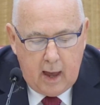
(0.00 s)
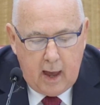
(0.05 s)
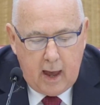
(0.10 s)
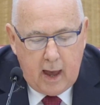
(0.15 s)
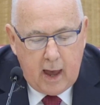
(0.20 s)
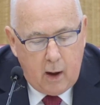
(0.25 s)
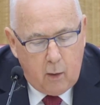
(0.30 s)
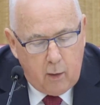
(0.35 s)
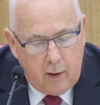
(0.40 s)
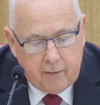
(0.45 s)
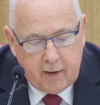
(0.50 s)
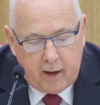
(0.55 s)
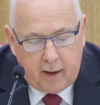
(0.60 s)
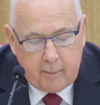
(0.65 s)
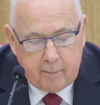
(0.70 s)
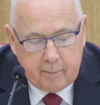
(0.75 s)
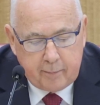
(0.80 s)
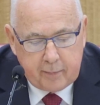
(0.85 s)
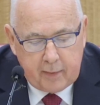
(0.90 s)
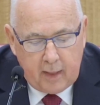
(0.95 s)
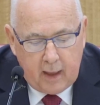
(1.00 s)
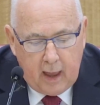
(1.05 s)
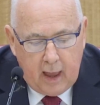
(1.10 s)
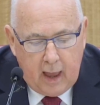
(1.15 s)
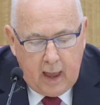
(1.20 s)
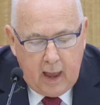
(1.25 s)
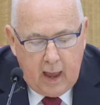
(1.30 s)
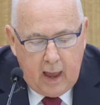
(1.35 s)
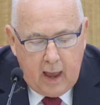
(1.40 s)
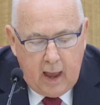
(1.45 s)
However,
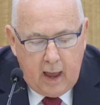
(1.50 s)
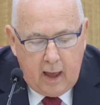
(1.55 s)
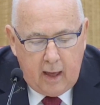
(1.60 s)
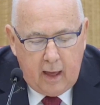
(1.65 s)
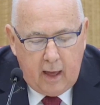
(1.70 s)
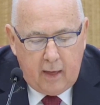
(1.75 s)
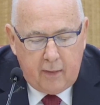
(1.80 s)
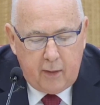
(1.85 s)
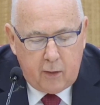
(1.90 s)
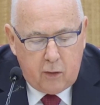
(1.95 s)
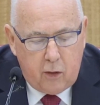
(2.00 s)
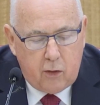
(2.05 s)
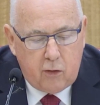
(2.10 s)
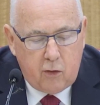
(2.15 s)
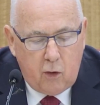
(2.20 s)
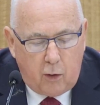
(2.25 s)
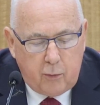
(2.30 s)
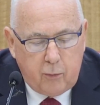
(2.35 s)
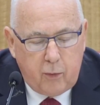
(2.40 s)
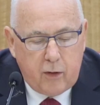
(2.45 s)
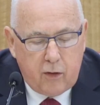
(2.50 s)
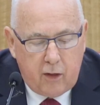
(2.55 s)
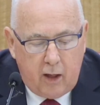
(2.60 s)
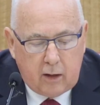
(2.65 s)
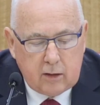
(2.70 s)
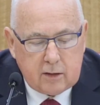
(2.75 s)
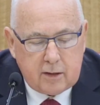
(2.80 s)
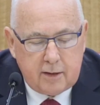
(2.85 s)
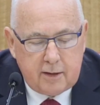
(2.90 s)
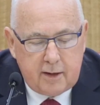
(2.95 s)
this has not
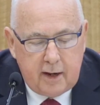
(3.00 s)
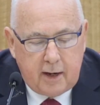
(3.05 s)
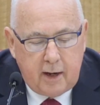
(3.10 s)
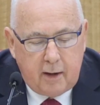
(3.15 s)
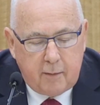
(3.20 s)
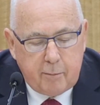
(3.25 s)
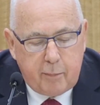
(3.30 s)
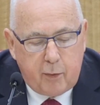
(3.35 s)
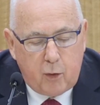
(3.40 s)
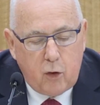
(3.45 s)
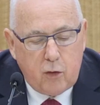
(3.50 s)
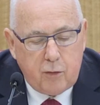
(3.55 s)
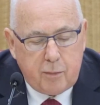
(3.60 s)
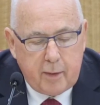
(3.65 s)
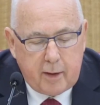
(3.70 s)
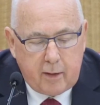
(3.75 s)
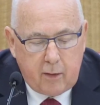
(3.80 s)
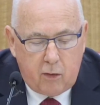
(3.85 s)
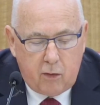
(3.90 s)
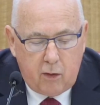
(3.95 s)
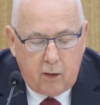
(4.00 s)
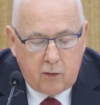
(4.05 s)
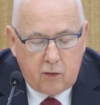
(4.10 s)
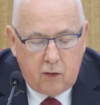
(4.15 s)
resulted in improvements